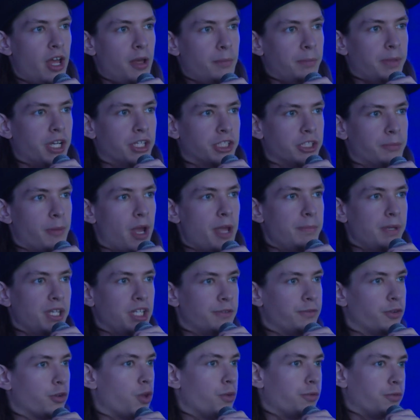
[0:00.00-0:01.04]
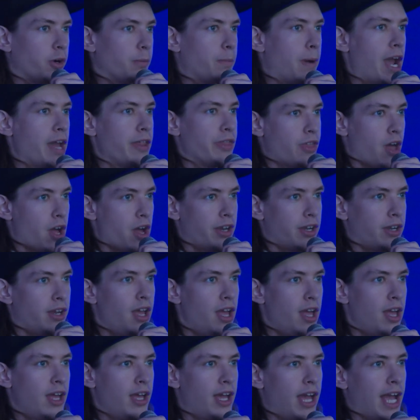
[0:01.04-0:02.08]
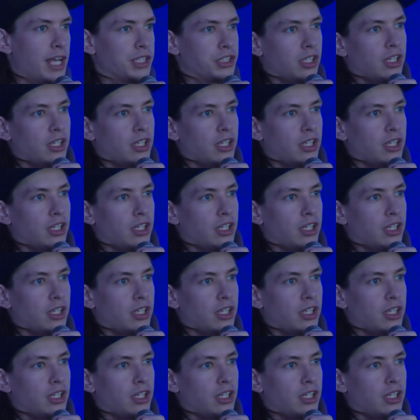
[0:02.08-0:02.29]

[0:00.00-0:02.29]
Because it might be difficult for Python as